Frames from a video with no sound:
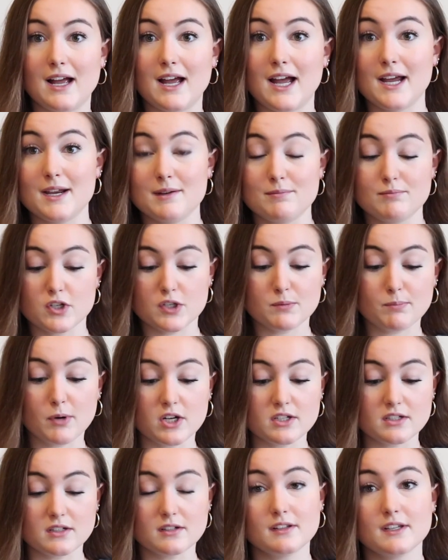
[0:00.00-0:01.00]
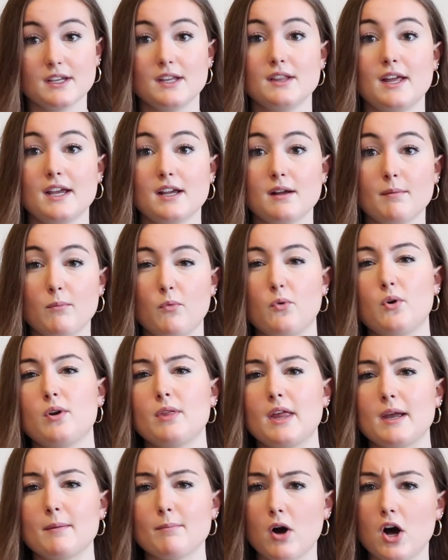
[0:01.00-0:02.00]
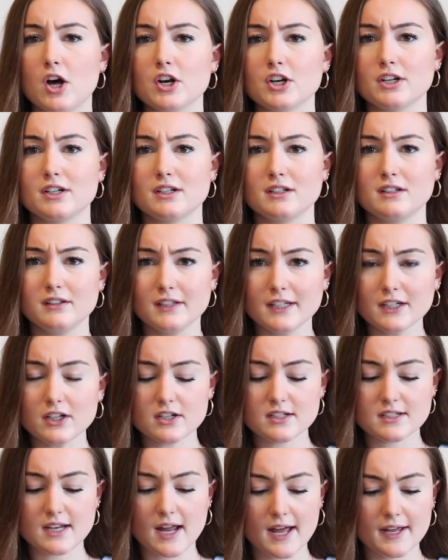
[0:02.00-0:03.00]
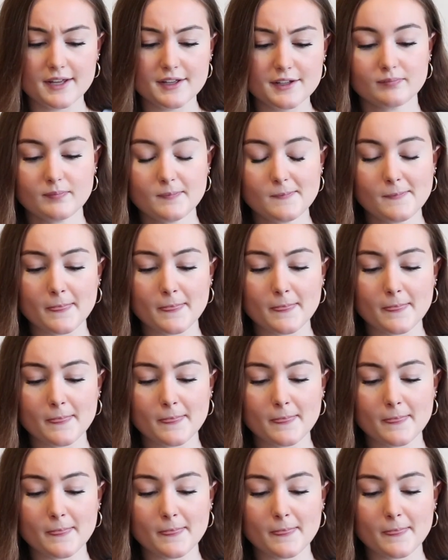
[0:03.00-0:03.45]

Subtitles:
I just personally like more like modern, cleaner style.